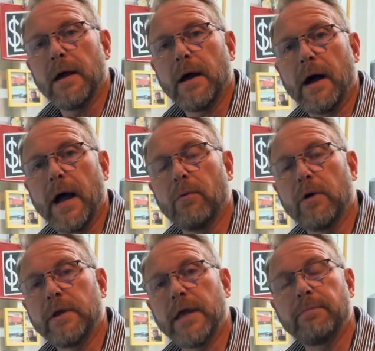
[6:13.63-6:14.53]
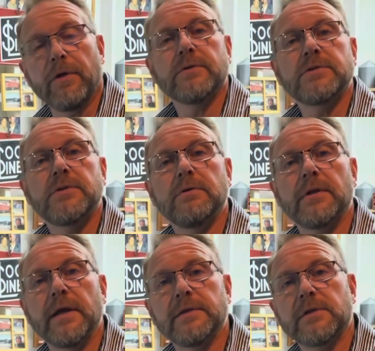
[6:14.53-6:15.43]
I would keep those two
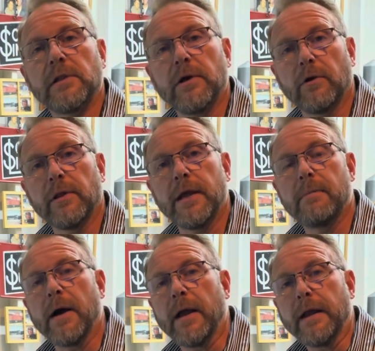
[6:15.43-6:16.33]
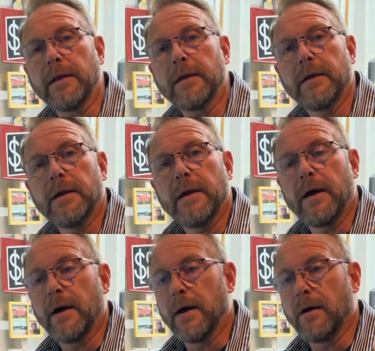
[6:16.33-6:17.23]
things clearly in mind.
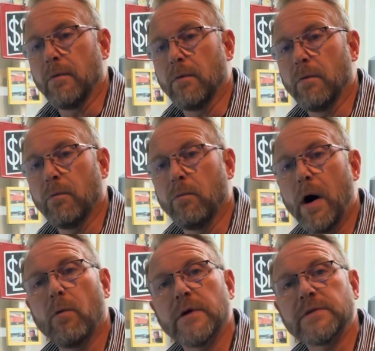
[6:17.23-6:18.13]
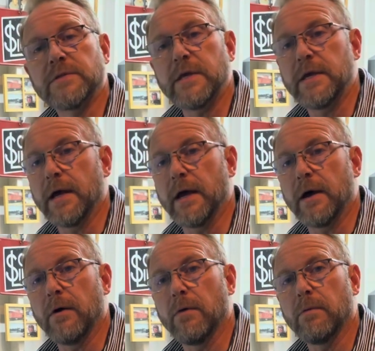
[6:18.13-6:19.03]
What was
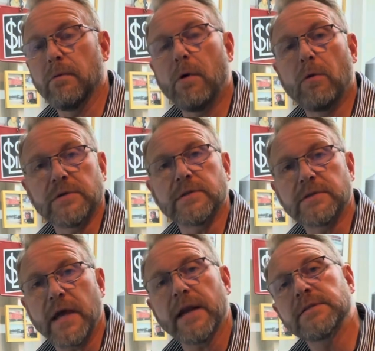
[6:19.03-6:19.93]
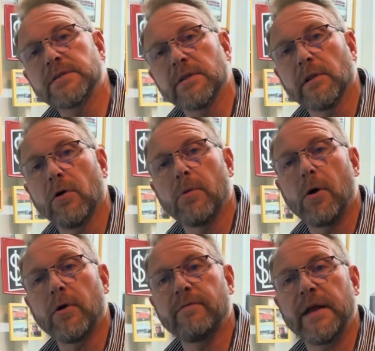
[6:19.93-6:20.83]
the status of the
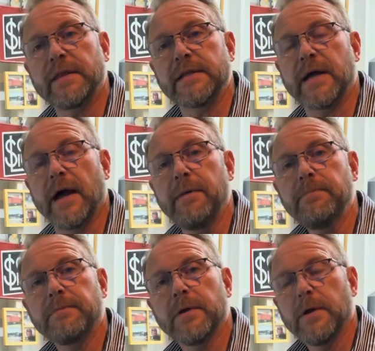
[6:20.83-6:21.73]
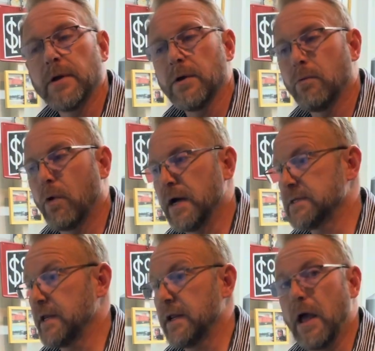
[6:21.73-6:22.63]
locomotive at that time? Was
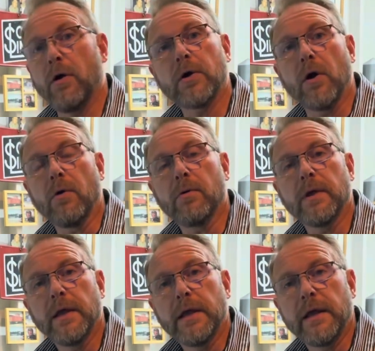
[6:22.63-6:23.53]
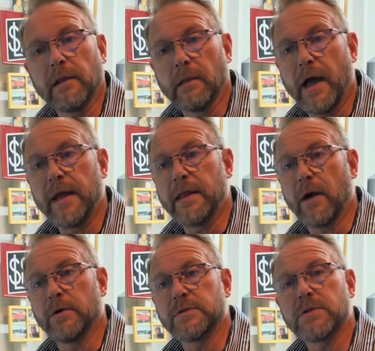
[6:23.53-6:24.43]
it an Elco in a line
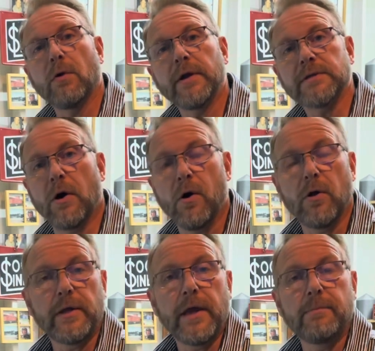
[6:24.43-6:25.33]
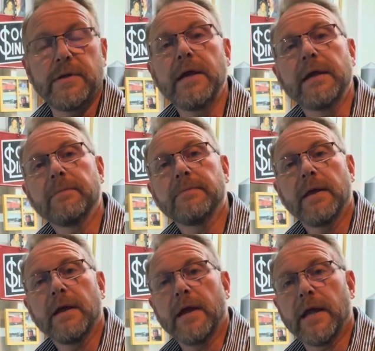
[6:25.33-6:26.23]
that was going to all EMD?
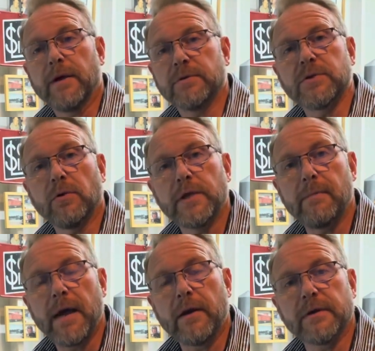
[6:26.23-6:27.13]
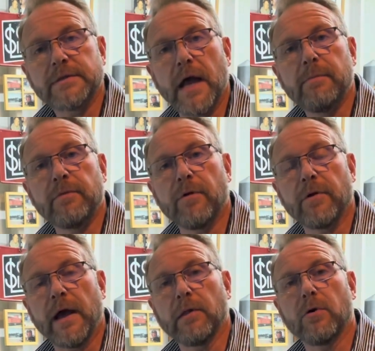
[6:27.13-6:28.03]
And it was only a matter of time before
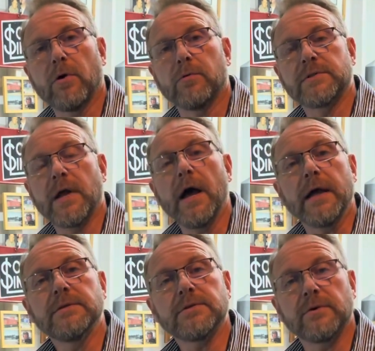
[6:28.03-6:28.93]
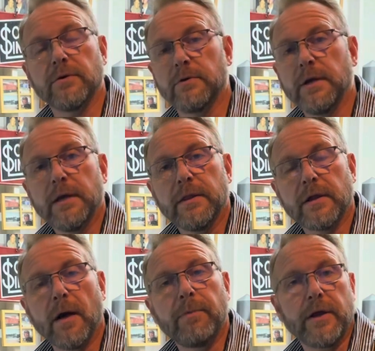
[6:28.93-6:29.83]
that loco was gone, so the
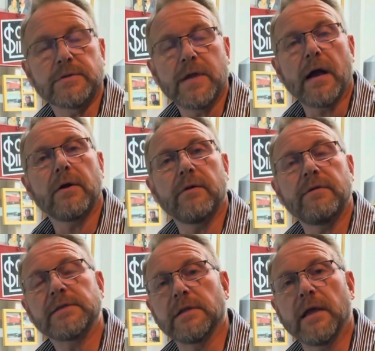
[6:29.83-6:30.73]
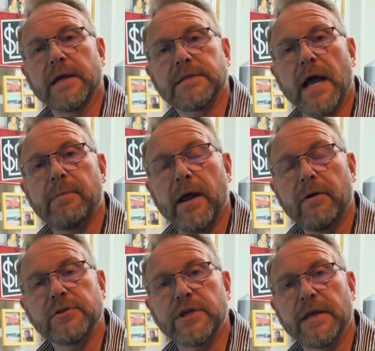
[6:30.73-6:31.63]
company was not going to invest a lot of time and
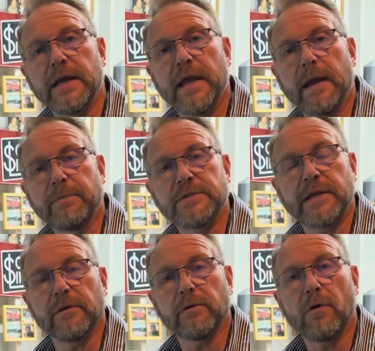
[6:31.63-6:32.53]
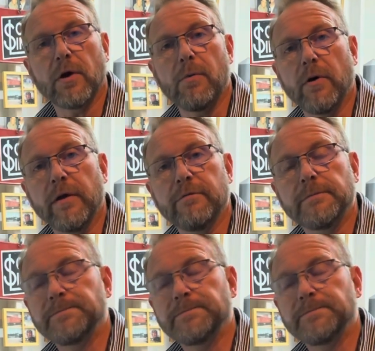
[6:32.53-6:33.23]
energy in that particular locomotive.